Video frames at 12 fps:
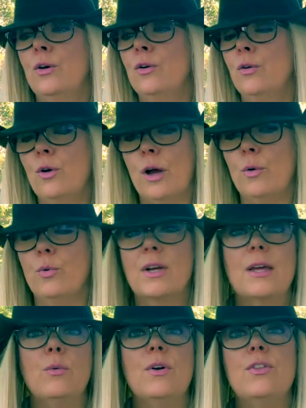
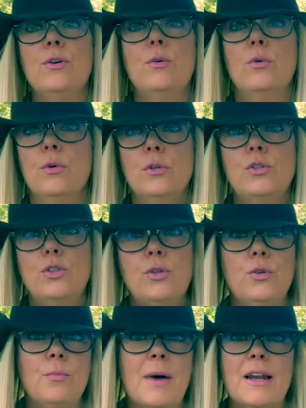with you
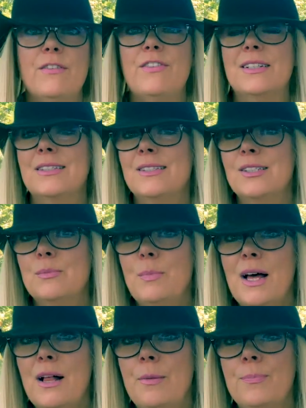to manifest the
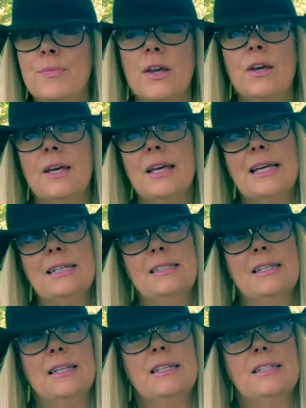spell?
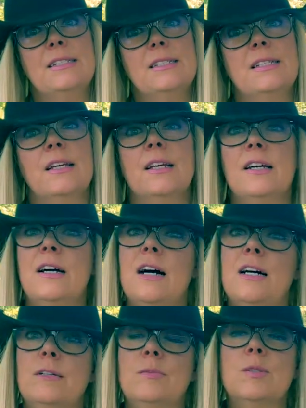Is it
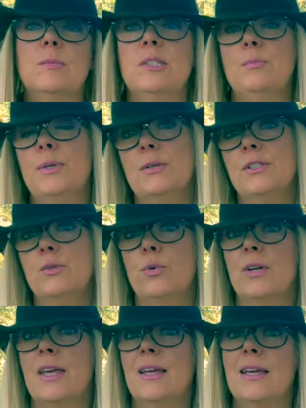some spirits
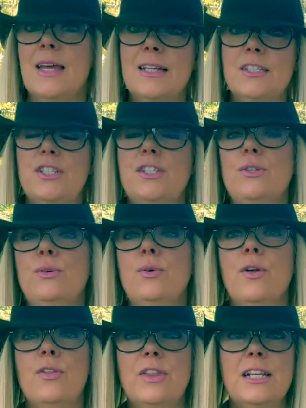working against
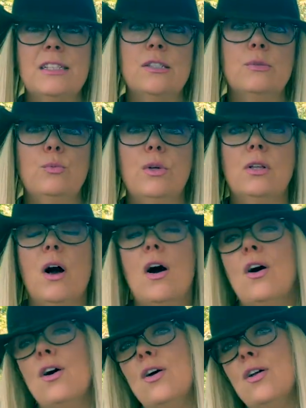you? This will
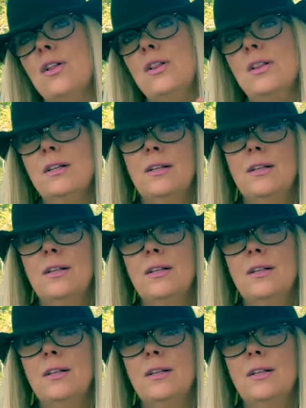all